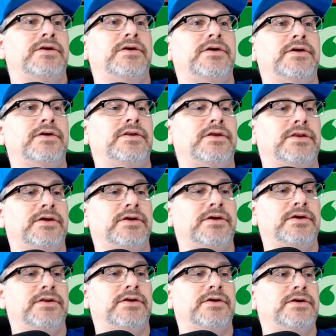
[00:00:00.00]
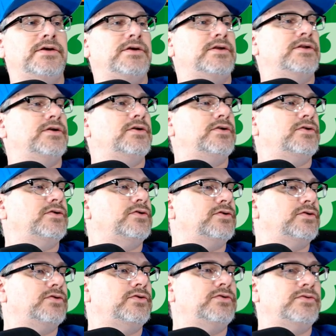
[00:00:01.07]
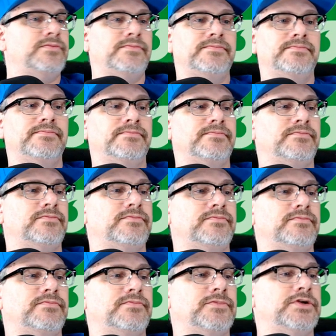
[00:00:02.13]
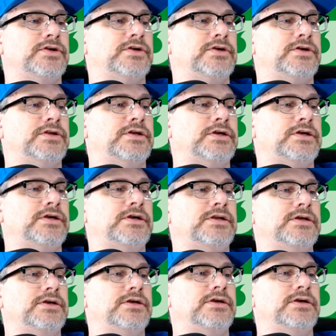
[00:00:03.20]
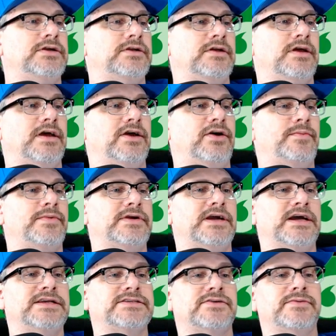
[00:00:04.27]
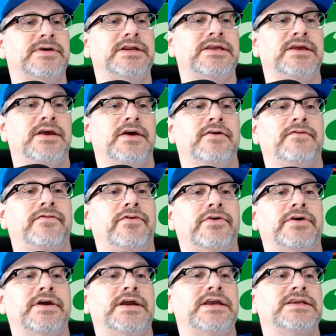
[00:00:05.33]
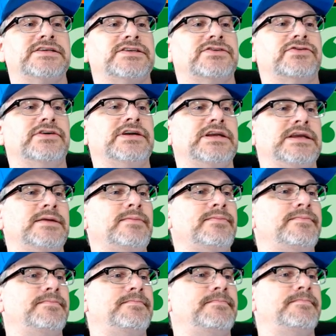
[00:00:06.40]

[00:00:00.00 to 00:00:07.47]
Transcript: Na na na na no. Na na na. I hope you guys are ready for a stream.